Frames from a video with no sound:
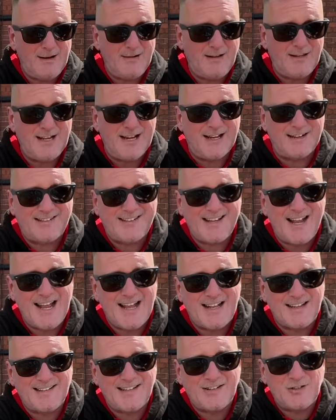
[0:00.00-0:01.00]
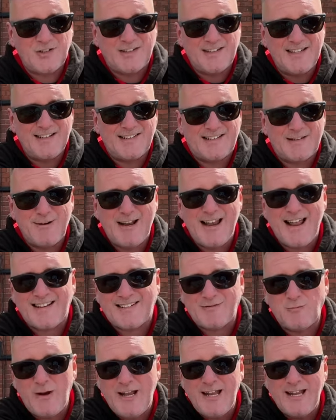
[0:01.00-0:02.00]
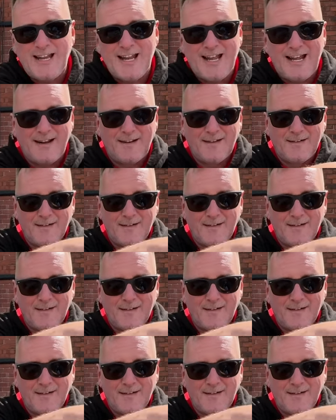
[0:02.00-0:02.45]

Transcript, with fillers: only thing I'd say is it just needs to be less windy.